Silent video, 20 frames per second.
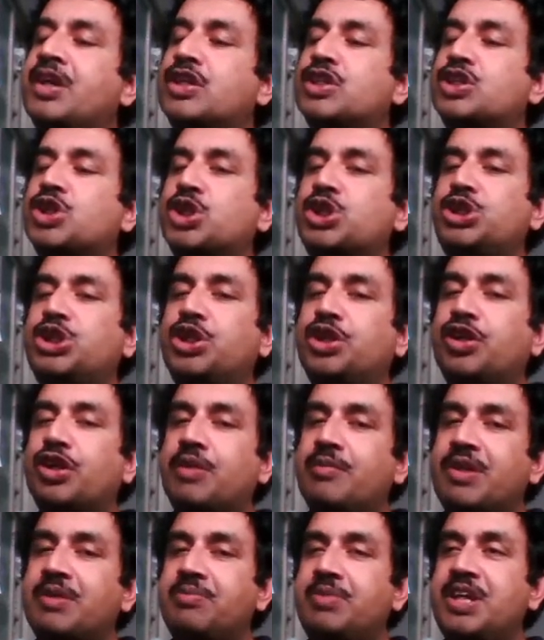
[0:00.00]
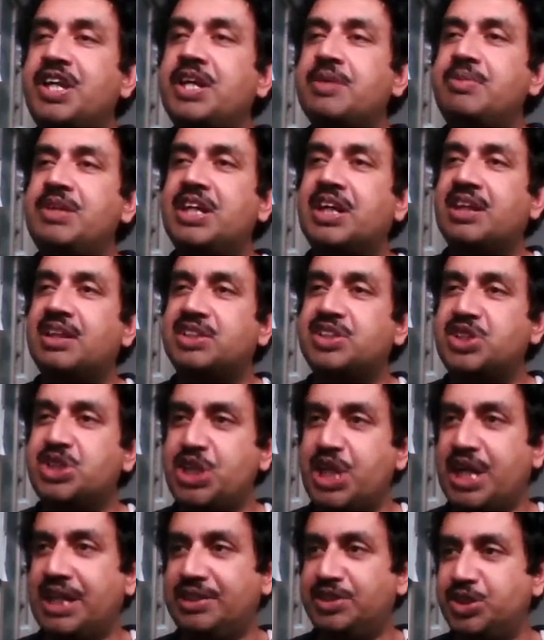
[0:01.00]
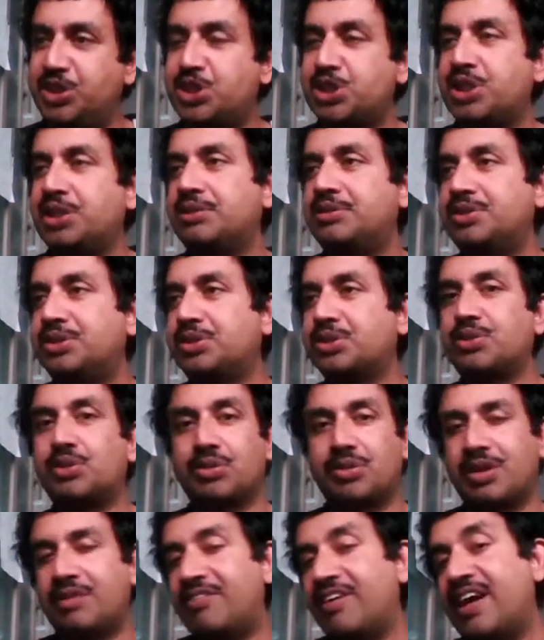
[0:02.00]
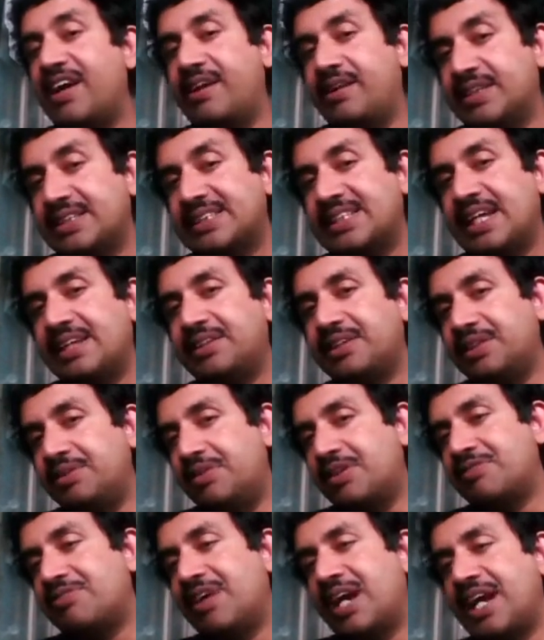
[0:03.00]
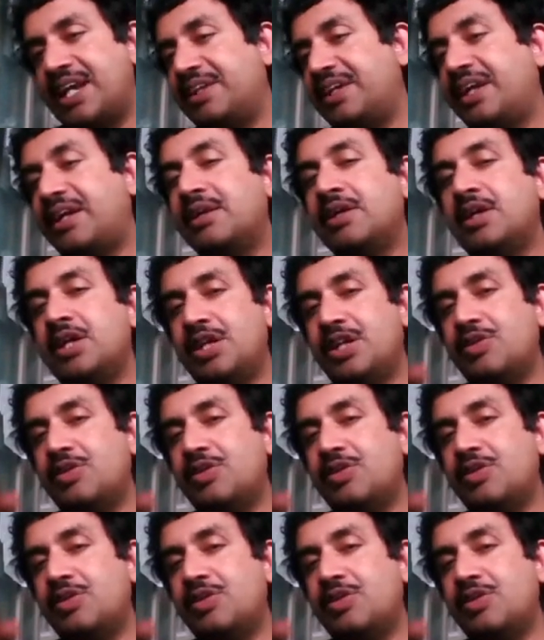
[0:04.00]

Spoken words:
socioeconomic behavioral change due to coronavirus, and you are finding,